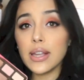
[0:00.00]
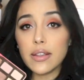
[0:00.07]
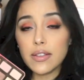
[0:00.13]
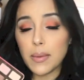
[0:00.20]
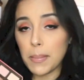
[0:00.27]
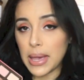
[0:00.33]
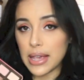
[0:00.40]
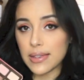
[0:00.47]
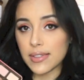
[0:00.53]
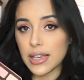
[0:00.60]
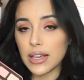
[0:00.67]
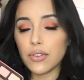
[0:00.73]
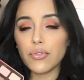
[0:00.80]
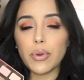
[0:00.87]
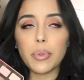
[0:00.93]
It is
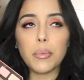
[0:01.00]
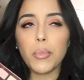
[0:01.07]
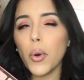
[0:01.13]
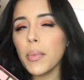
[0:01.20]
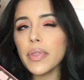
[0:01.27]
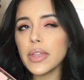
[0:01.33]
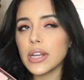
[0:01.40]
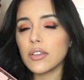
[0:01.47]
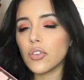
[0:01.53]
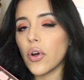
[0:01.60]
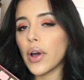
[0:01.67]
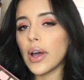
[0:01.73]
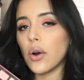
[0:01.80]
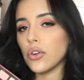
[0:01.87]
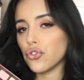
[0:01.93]
amazing. From the moment that I
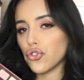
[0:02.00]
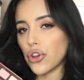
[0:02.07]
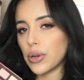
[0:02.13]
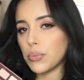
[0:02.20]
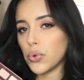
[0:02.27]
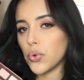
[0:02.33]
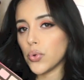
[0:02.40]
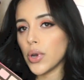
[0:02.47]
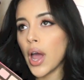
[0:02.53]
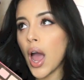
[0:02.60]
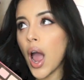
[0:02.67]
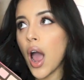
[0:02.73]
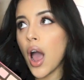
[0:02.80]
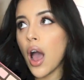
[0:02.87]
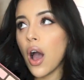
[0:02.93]
saw it on Trend Mood
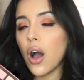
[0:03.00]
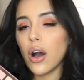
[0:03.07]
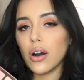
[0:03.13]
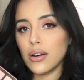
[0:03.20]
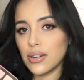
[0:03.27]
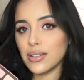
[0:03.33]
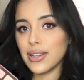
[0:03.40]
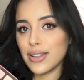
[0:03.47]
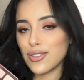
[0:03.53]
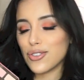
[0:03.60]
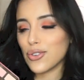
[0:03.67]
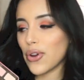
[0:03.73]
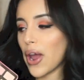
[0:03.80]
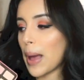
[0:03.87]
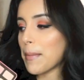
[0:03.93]
on
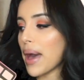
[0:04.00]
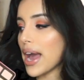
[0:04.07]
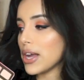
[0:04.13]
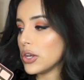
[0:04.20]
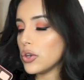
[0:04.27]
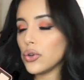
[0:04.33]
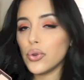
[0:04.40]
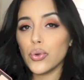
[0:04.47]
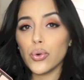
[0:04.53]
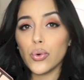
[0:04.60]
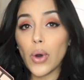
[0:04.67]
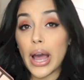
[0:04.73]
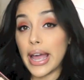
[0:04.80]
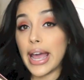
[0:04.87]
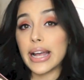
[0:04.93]
Instagram, I
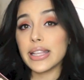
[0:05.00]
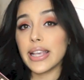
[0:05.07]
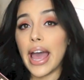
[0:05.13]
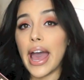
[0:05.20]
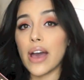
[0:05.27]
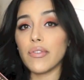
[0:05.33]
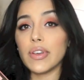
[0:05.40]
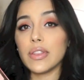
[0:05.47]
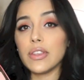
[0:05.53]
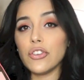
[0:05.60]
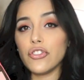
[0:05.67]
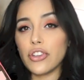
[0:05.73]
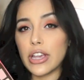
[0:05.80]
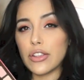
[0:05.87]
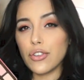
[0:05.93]
knew I had to have it.
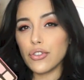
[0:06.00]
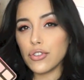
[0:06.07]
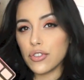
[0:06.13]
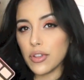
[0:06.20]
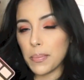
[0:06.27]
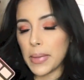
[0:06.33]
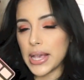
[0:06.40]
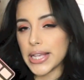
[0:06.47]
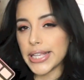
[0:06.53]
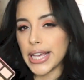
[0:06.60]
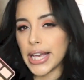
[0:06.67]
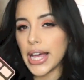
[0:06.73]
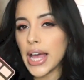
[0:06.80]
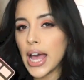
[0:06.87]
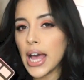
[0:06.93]
These shades are just
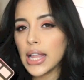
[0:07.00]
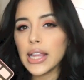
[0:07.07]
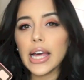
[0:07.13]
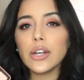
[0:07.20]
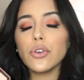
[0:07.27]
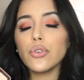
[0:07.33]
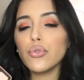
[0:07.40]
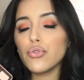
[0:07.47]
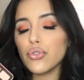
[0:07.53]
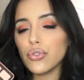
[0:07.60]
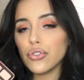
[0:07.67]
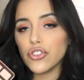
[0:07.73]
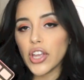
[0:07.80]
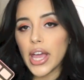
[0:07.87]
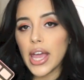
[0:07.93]
amazing. A lot of
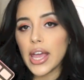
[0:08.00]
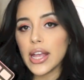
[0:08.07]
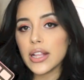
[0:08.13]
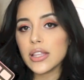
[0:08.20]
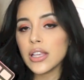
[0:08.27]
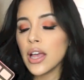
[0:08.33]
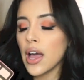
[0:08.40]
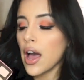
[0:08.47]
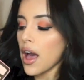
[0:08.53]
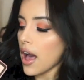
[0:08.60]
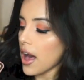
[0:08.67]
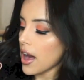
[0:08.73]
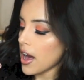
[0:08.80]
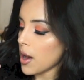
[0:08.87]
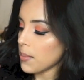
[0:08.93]
neutral shades,
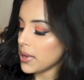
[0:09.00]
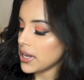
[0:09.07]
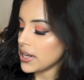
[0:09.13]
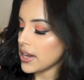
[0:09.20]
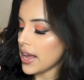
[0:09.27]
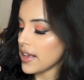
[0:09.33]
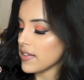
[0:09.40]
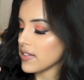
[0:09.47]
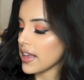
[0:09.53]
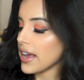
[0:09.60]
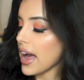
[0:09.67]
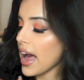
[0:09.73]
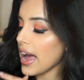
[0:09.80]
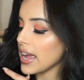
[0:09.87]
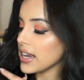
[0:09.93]
nice
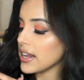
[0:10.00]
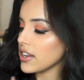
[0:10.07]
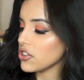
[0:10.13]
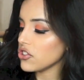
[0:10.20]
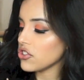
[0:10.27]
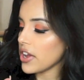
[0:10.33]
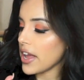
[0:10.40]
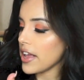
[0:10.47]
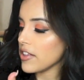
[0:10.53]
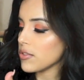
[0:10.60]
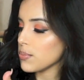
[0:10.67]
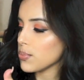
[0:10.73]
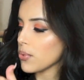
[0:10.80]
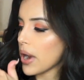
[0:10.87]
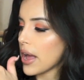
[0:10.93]
like highlight
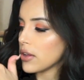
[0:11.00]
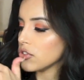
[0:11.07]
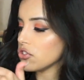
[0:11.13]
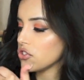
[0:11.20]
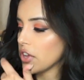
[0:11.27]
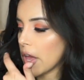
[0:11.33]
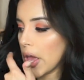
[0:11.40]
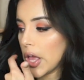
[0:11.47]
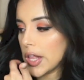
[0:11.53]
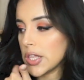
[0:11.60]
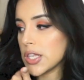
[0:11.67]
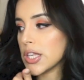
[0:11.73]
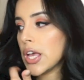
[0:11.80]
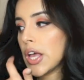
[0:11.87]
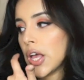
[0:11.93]
shades, brown
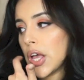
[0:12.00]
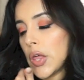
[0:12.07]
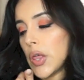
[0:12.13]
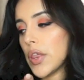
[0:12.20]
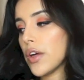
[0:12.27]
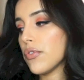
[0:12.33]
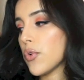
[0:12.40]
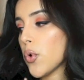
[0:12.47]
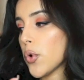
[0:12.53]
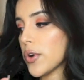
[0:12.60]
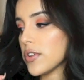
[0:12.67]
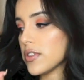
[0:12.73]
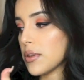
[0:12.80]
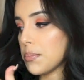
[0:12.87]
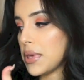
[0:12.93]
shades, of
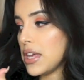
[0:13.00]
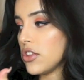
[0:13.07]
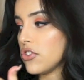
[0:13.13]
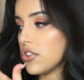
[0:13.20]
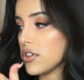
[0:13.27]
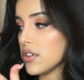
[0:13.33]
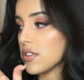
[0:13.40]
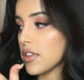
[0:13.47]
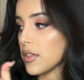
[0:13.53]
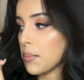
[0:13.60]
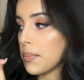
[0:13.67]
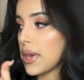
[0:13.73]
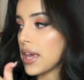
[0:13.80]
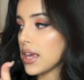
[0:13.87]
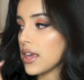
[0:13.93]
course the peaches and the
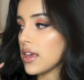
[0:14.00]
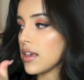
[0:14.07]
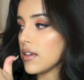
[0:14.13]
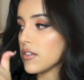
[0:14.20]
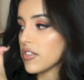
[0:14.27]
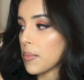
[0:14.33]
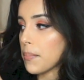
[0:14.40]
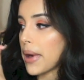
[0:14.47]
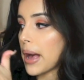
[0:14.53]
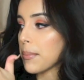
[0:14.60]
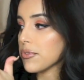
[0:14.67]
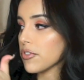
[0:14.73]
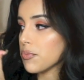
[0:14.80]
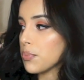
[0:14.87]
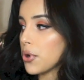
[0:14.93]
pinky, some
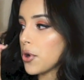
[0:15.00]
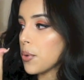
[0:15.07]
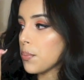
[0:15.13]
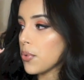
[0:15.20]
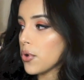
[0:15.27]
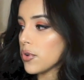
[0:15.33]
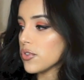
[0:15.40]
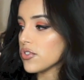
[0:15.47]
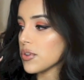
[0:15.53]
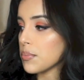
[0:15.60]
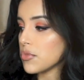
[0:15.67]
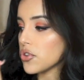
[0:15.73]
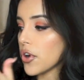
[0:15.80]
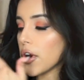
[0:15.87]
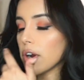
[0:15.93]
pops of purple,
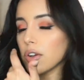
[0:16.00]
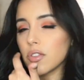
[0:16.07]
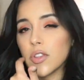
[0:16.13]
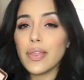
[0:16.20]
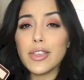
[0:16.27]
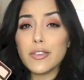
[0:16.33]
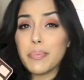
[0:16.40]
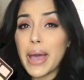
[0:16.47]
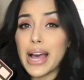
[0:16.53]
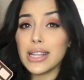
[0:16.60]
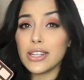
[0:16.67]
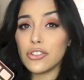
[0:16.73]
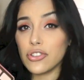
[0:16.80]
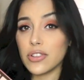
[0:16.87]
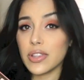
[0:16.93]
some darks. This
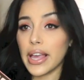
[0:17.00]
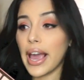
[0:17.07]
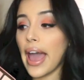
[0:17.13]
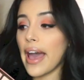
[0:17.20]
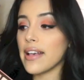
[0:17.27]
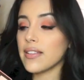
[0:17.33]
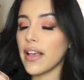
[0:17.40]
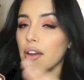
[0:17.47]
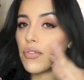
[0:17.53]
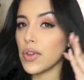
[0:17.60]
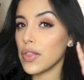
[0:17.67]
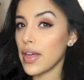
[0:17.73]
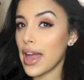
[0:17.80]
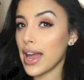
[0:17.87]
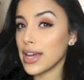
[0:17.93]
palette just like has
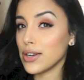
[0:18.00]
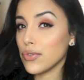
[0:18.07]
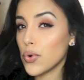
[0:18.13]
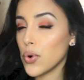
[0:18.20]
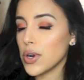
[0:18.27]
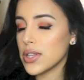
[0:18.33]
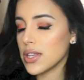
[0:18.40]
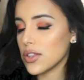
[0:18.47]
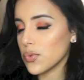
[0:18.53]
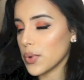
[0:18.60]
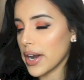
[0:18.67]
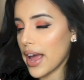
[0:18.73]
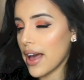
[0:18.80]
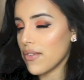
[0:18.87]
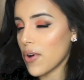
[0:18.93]
everything, and of course it's
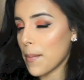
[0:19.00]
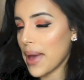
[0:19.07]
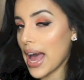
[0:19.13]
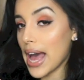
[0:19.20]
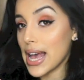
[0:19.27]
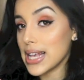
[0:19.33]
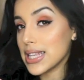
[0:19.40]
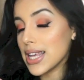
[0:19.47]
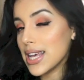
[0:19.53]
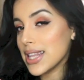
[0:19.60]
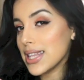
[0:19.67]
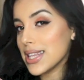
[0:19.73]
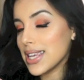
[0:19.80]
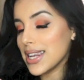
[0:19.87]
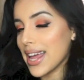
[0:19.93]
what I have on my eyes
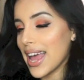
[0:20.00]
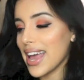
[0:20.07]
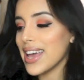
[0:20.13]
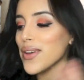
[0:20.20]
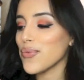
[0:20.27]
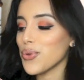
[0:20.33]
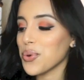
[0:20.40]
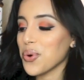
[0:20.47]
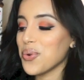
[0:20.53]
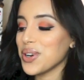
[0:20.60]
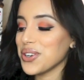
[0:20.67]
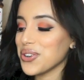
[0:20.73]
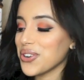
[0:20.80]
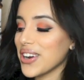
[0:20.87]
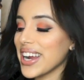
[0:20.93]
today, if you were
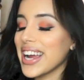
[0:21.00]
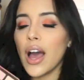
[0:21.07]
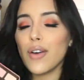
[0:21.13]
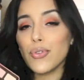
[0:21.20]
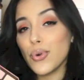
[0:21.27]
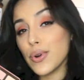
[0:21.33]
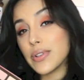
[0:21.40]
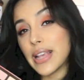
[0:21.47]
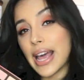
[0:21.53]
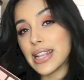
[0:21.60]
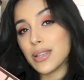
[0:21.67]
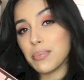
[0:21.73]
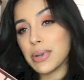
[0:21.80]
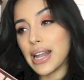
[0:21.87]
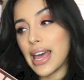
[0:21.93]
wondering. Of course I
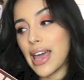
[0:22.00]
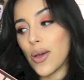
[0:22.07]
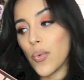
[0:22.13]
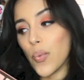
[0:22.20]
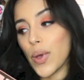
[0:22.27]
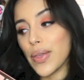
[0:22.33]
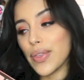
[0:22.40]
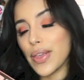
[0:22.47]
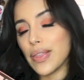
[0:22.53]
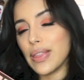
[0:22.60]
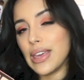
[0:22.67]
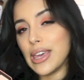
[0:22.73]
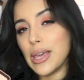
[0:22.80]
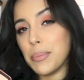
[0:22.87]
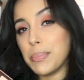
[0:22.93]
had to play with
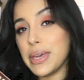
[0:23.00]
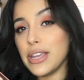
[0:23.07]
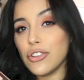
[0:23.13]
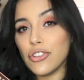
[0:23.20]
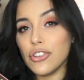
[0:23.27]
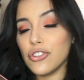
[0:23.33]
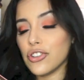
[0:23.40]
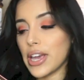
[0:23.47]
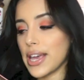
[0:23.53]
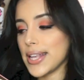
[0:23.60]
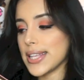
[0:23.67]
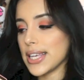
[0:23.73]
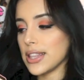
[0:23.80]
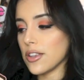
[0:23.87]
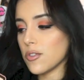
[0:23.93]
the peachy
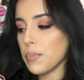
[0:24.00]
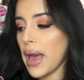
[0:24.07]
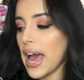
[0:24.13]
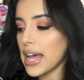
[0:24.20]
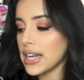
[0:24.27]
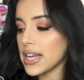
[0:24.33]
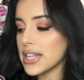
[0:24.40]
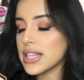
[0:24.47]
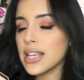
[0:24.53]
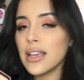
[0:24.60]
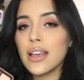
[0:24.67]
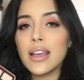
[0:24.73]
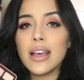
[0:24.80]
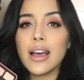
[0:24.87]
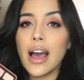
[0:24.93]
shades in this palette.
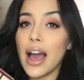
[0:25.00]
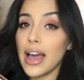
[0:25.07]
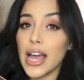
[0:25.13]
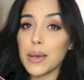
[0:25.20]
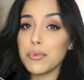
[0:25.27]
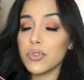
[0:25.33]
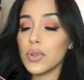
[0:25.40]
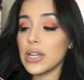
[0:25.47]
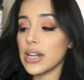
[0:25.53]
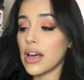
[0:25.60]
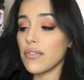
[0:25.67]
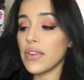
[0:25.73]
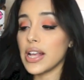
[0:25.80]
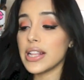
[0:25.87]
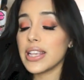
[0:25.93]
I absolutely
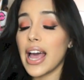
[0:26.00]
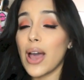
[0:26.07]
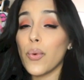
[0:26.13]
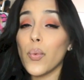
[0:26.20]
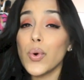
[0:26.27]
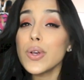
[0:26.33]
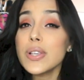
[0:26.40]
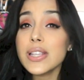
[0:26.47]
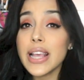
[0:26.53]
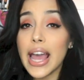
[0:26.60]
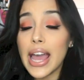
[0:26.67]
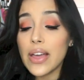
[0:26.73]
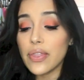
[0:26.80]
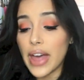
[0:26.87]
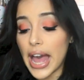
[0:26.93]
love it. I will
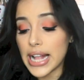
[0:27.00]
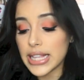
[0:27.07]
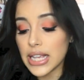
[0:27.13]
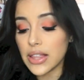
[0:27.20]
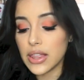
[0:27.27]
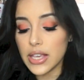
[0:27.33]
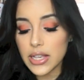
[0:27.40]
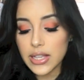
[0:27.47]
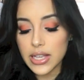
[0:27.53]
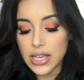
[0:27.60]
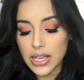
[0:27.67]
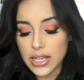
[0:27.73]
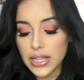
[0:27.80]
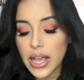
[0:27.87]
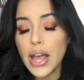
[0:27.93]
say that this
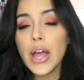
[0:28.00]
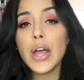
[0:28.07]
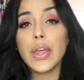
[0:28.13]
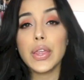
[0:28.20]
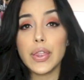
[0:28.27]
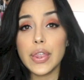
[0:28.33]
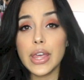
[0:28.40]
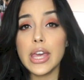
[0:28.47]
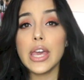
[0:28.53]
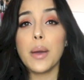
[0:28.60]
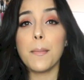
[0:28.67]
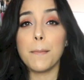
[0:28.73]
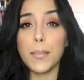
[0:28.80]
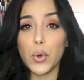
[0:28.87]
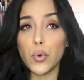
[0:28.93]
is the
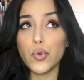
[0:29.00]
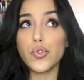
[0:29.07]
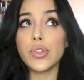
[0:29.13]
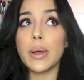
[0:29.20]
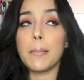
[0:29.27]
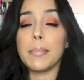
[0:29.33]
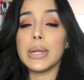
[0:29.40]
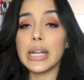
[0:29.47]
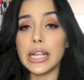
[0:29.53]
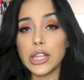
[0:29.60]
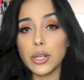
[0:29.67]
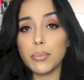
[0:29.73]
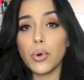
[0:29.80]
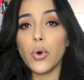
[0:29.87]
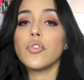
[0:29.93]
most
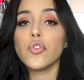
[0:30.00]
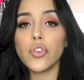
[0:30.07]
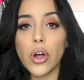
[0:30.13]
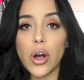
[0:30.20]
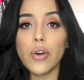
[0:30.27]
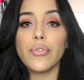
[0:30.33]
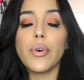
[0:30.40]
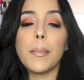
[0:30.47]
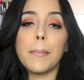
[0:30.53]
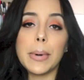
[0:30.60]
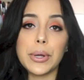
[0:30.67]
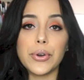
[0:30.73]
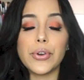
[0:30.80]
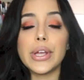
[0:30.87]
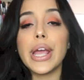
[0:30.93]
blendable, soft,
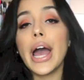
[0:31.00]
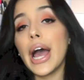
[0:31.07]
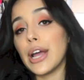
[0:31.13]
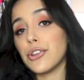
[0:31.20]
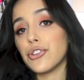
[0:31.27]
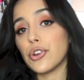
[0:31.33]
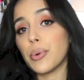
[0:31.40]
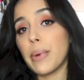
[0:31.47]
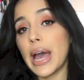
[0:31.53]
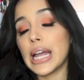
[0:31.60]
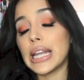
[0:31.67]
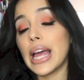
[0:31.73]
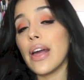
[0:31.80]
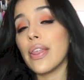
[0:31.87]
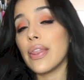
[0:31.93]
buttery eyeshadow
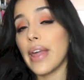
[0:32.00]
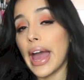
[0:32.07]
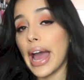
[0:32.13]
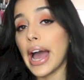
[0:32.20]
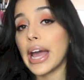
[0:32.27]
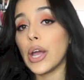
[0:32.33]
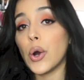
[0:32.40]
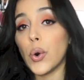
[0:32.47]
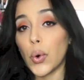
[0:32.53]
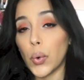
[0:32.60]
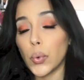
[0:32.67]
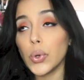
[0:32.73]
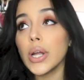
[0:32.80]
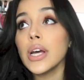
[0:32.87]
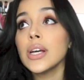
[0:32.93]
palette that I
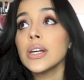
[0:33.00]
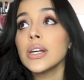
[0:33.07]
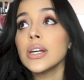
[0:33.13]
own.